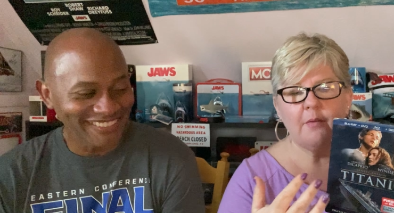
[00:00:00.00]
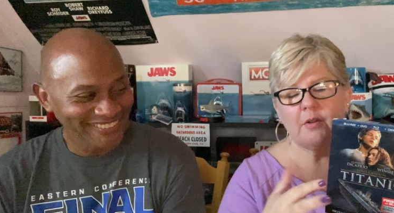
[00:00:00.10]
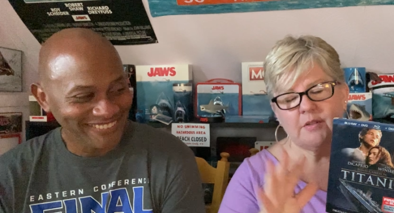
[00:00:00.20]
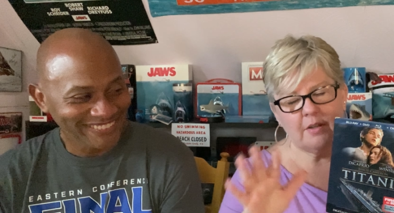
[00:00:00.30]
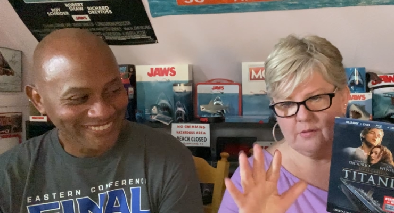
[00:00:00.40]
Speaker 1: Well,
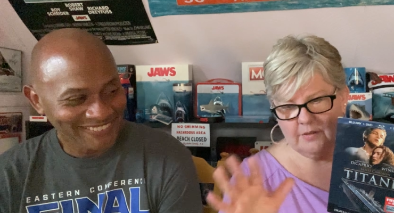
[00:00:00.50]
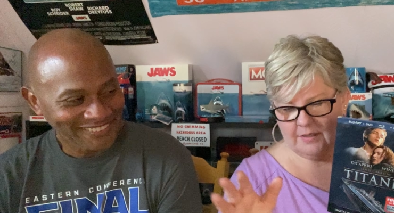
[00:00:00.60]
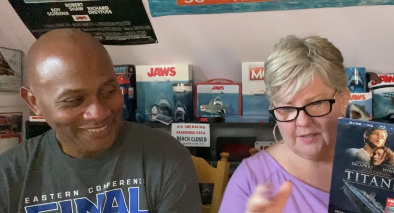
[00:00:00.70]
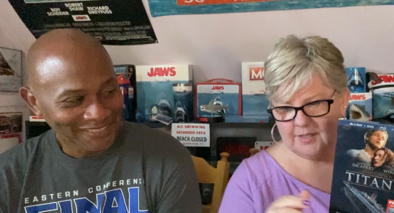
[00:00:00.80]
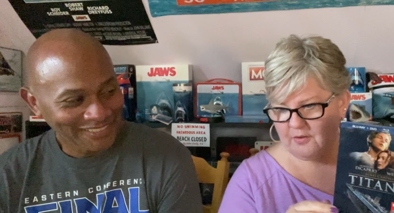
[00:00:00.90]
no,
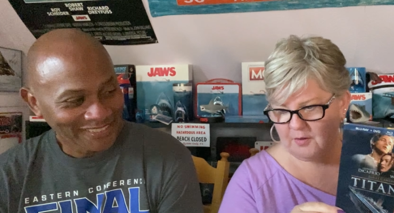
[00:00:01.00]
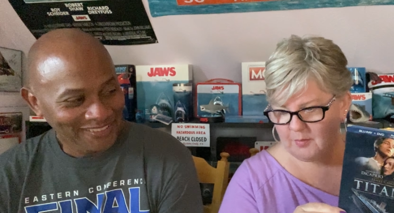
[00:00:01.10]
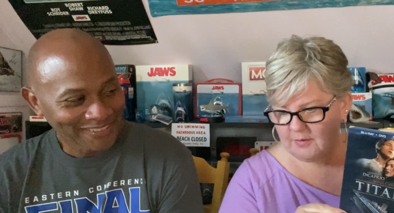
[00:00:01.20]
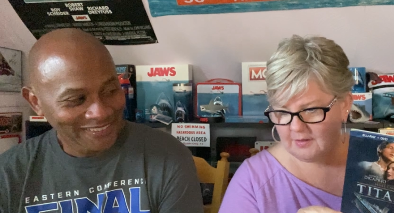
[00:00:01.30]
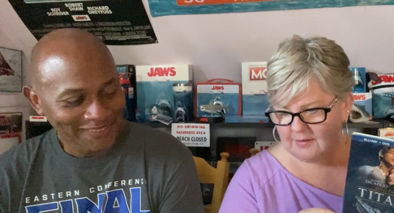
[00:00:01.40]
that's
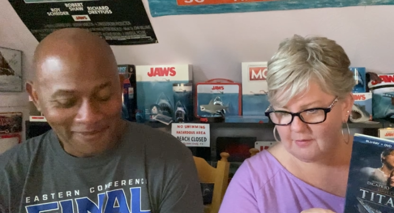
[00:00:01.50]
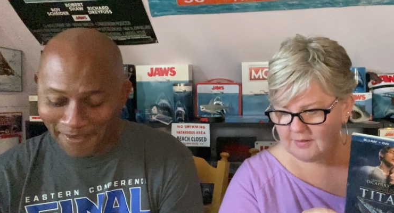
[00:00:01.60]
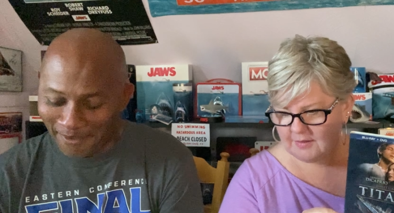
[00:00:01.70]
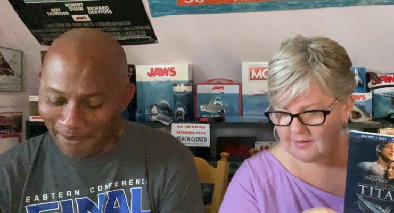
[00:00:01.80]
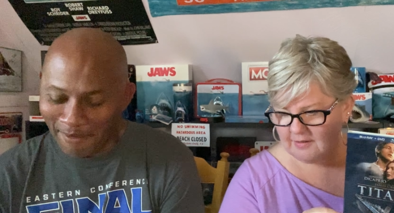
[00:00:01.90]
terrible, and there
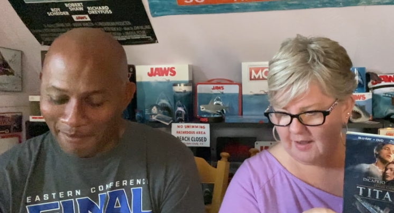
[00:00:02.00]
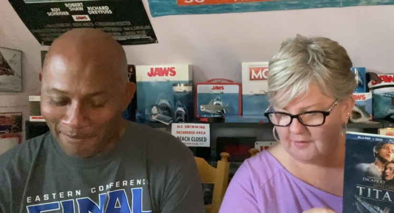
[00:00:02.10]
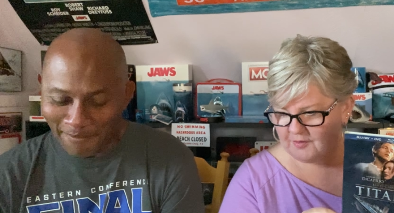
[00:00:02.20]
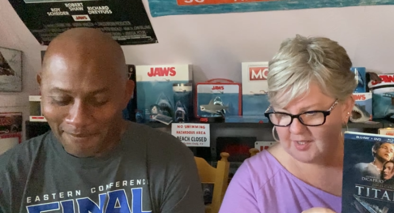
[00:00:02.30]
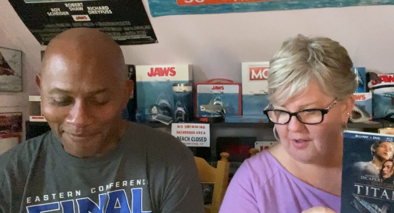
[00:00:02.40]
was a lot
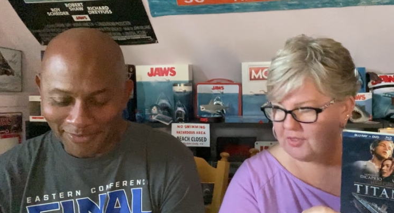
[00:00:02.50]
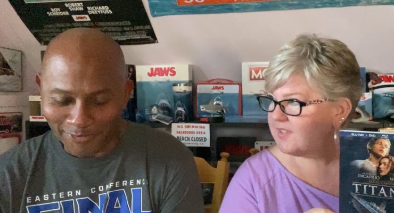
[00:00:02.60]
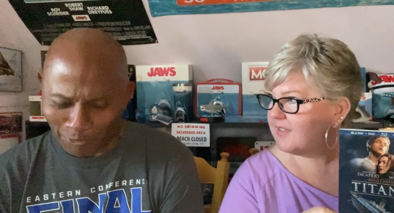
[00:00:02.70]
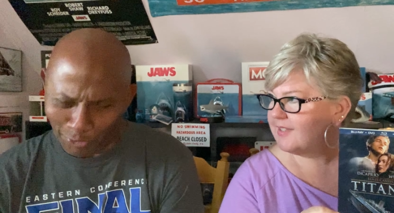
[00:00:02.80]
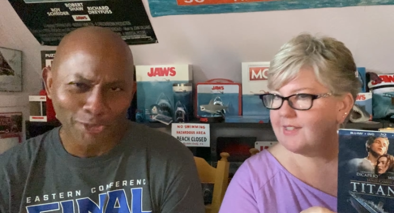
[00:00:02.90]
of deaths.
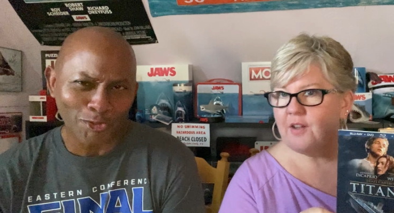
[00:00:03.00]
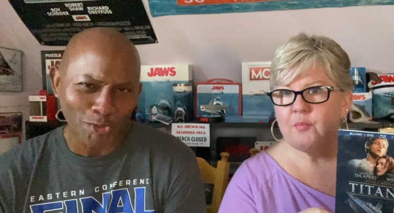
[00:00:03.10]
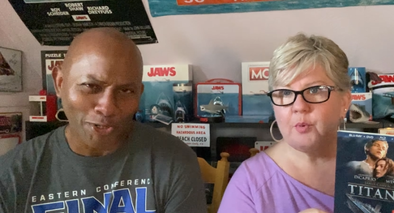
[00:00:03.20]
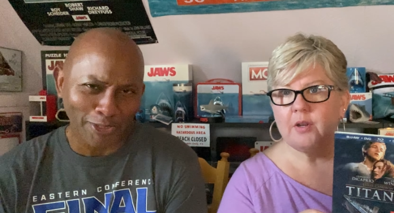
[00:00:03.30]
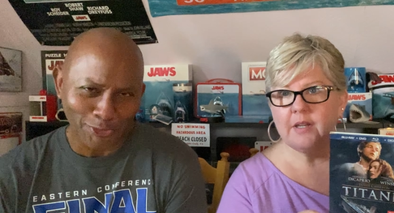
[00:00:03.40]
real stuff,
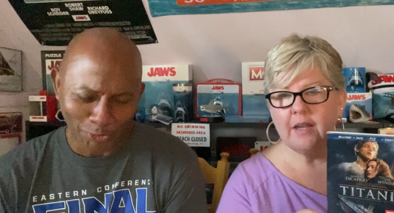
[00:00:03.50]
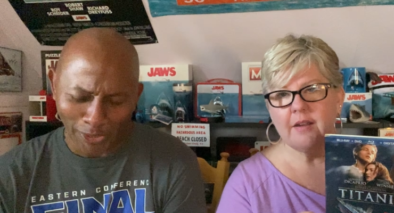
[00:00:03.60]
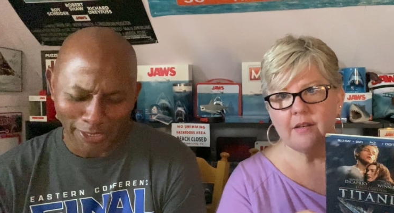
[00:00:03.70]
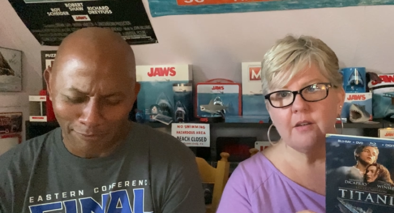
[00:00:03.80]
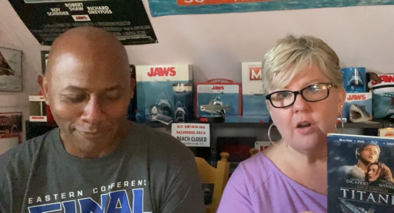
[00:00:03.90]
story, yeah, true
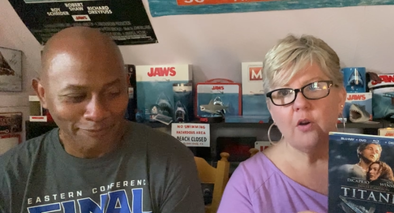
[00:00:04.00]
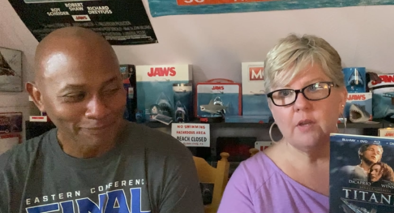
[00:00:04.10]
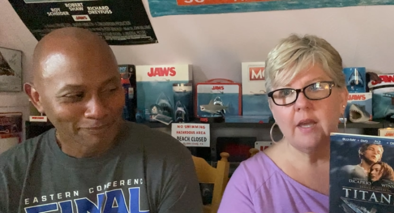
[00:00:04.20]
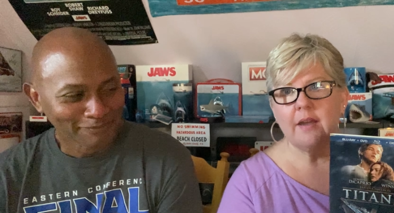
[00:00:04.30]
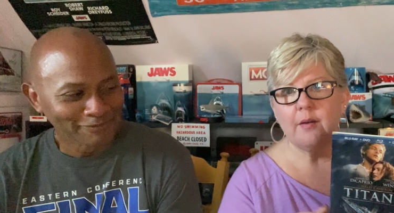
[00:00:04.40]
life. No,
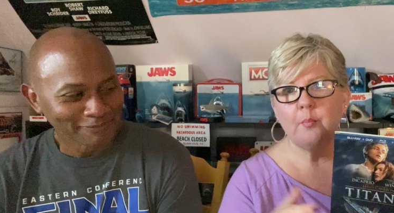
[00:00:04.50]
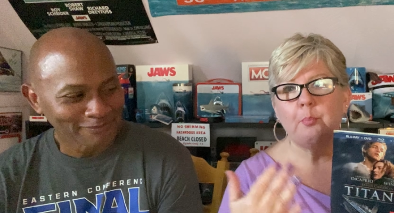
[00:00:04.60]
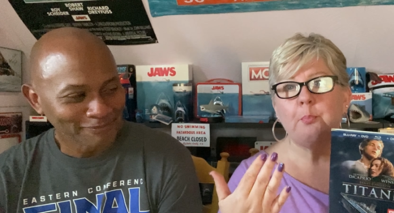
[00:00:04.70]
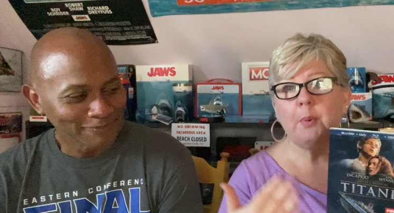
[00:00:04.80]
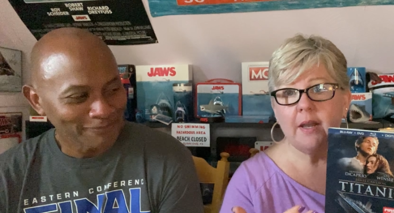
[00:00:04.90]
yeah,
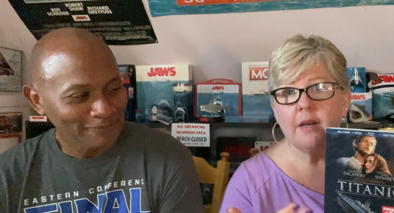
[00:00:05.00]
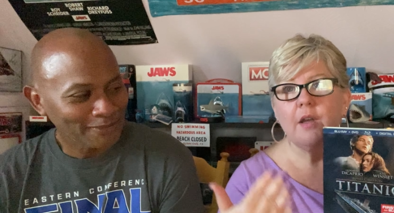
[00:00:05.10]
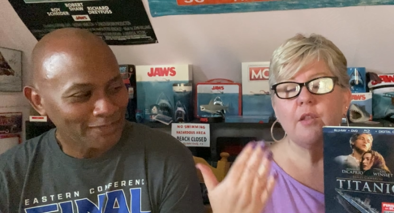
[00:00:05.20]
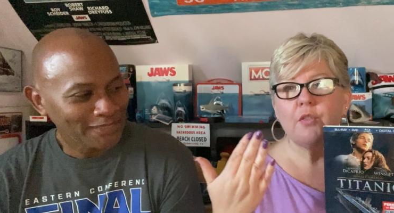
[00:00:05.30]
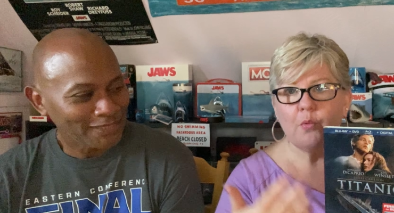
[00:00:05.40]
but
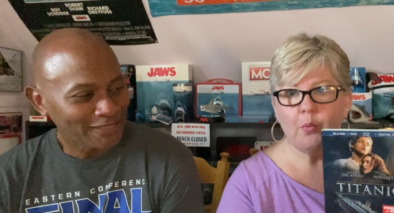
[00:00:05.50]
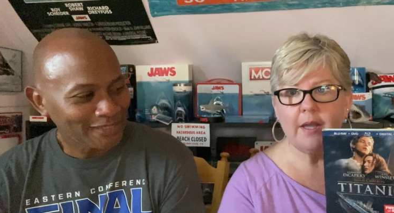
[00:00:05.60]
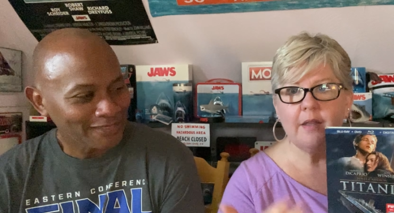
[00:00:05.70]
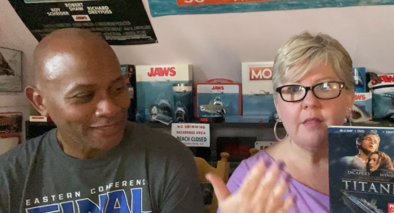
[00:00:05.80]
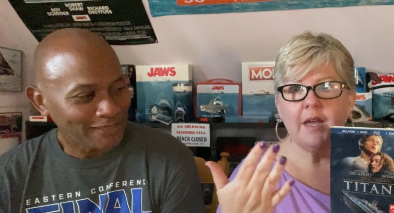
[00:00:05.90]
the
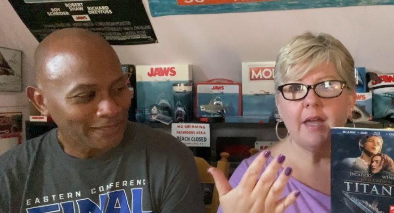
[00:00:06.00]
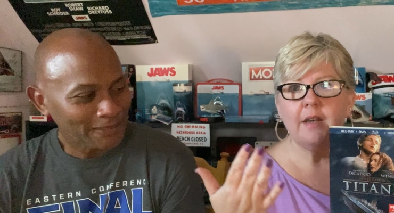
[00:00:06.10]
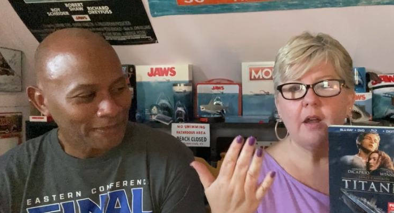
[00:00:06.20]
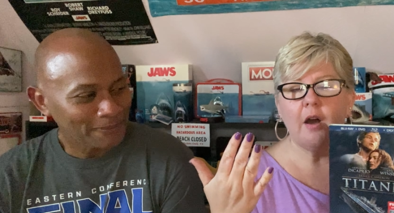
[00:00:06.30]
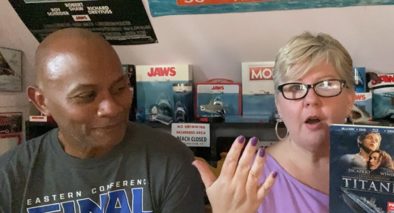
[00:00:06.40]
way that
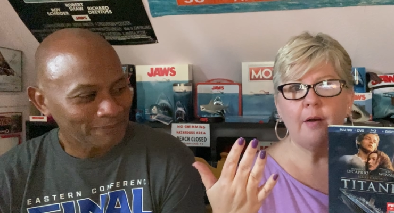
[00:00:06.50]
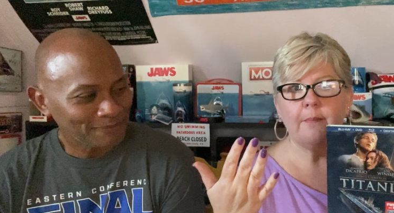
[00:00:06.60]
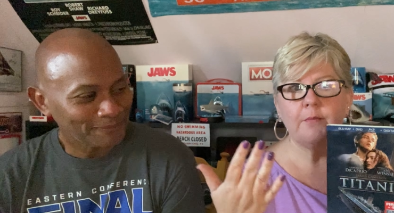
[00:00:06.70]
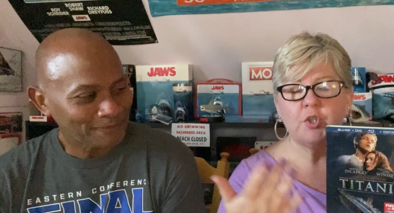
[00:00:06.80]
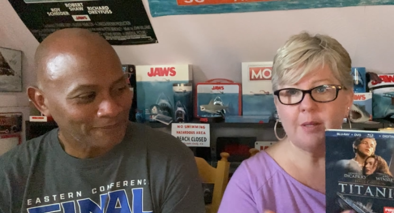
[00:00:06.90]

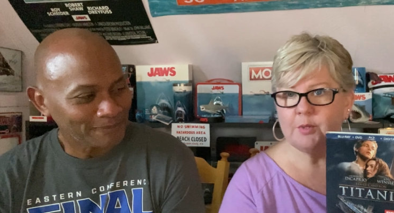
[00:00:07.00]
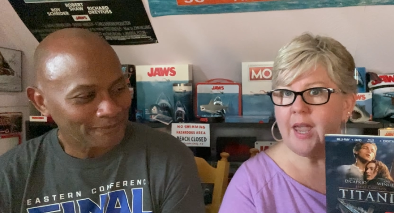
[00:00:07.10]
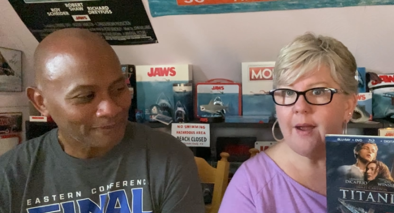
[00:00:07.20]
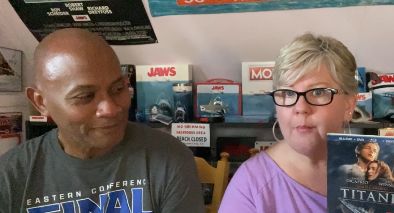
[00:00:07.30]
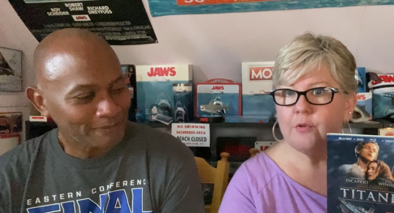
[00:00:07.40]
um, James
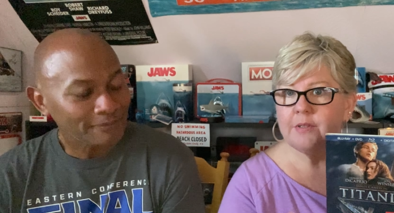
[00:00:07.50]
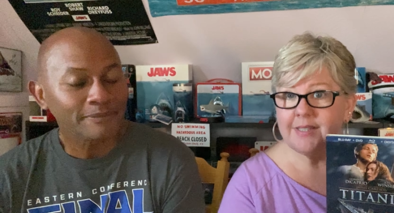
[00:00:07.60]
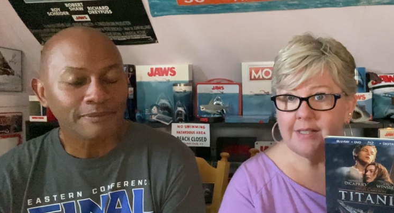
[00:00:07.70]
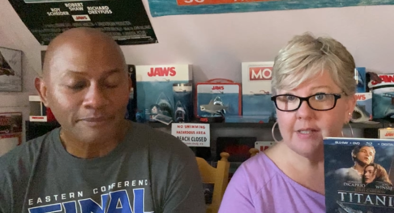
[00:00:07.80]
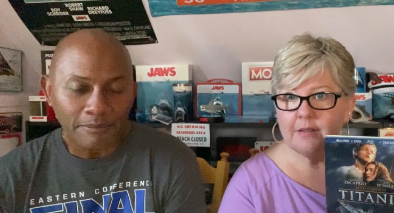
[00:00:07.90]
Cameron
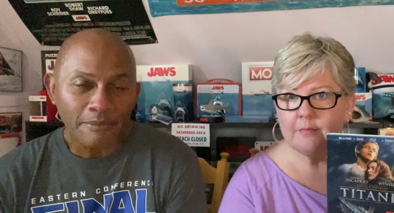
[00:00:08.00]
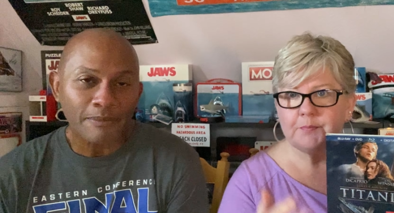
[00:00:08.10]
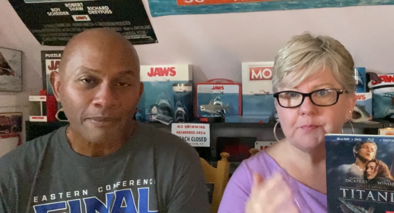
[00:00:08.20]
did it,